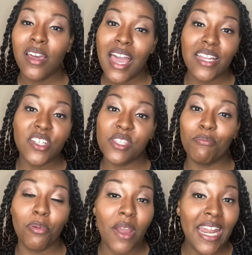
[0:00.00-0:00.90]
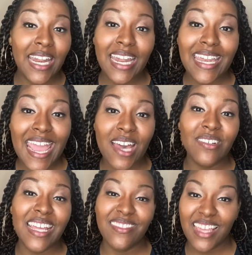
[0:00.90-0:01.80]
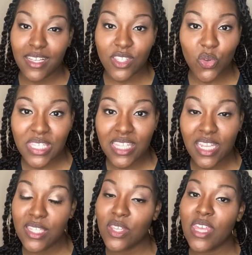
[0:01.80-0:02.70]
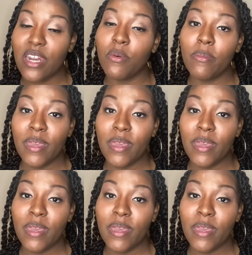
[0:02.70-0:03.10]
I just braided it down and then twisted it so that it would be